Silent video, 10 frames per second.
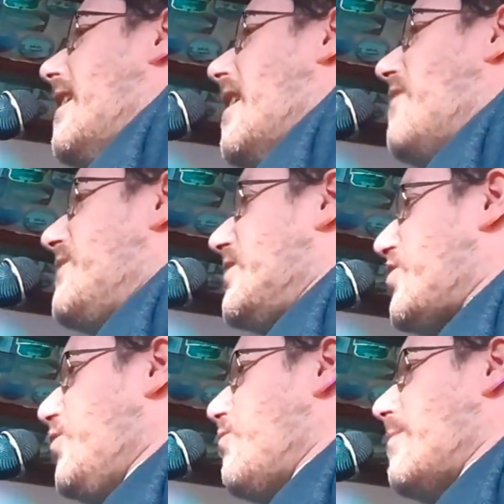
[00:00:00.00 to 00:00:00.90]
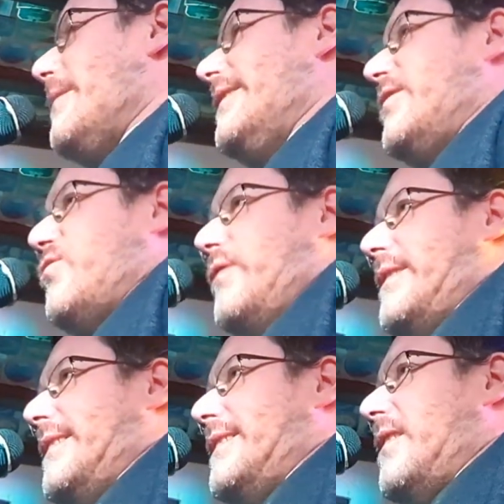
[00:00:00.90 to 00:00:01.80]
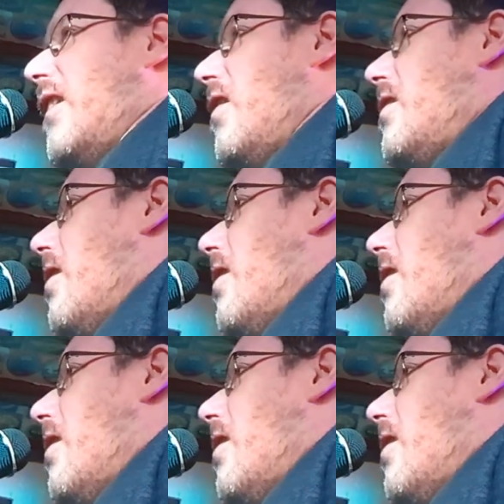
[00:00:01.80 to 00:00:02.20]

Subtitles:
And the two remaining choices are